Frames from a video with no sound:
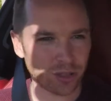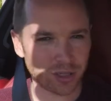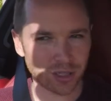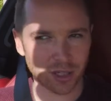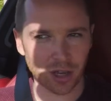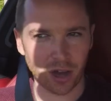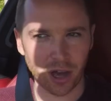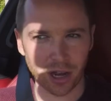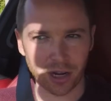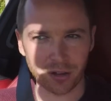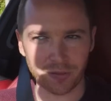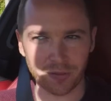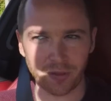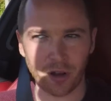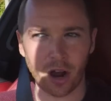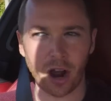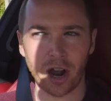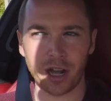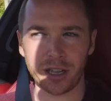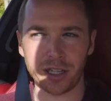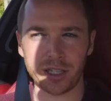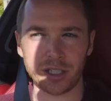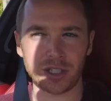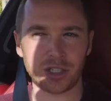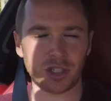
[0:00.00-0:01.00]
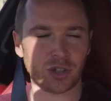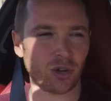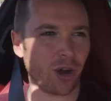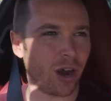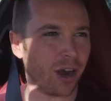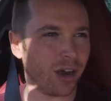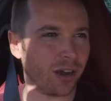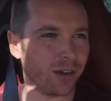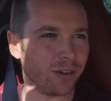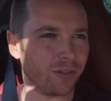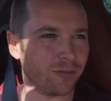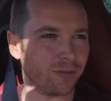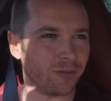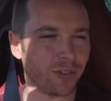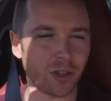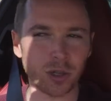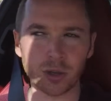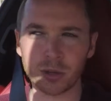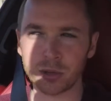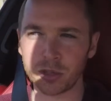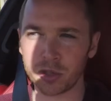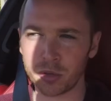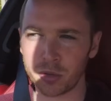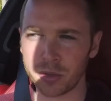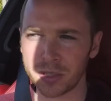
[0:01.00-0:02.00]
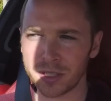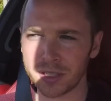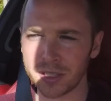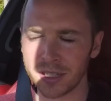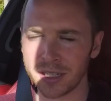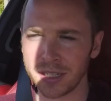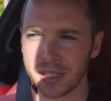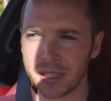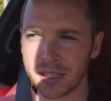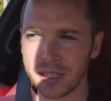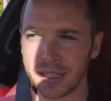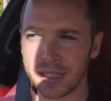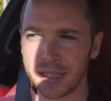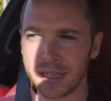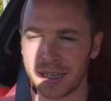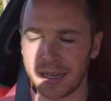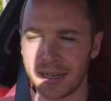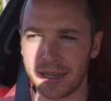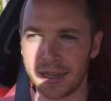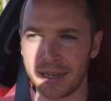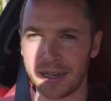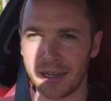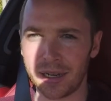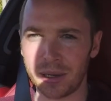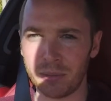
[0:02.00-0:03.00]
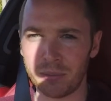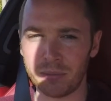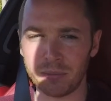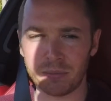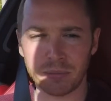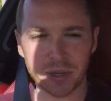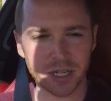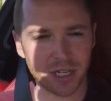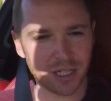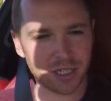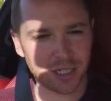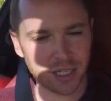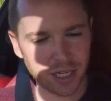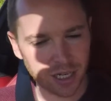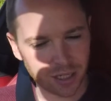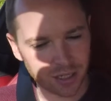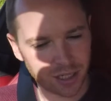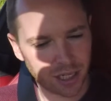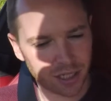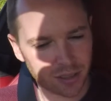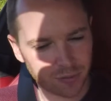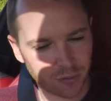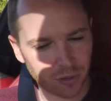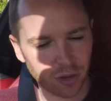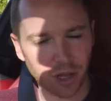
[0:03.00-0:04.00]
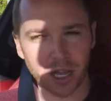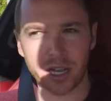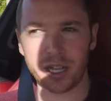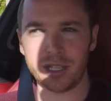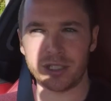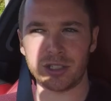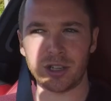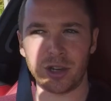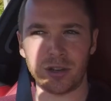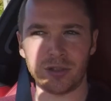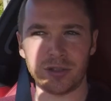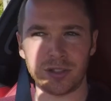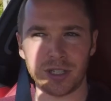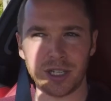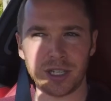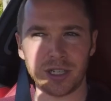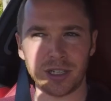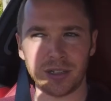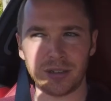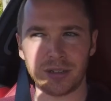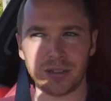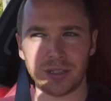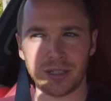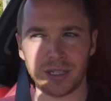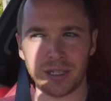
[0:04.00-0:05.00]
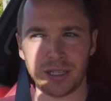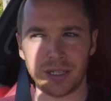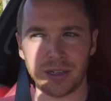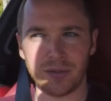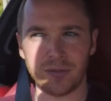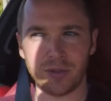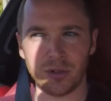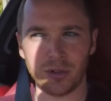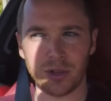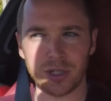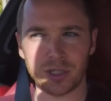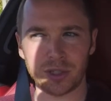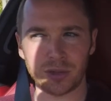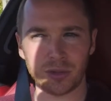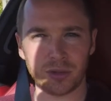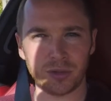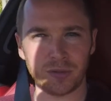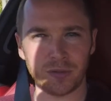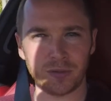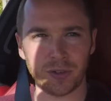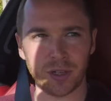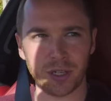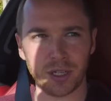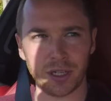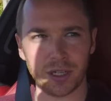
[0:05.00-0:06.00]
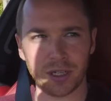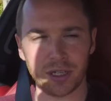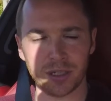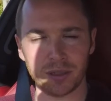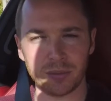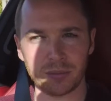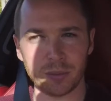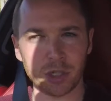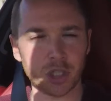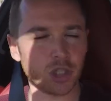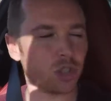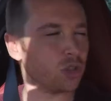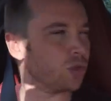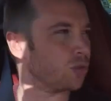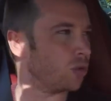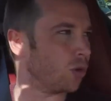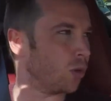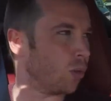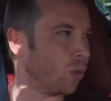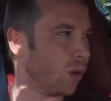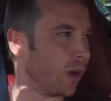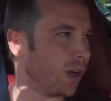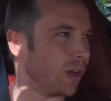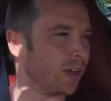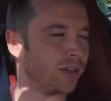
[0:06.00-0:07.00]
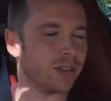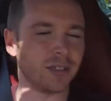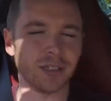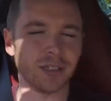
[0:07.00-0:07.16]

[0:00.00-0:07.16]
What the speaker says: kind of highly strung feel to it. But it does feel like its own thing in a very sort of mature way.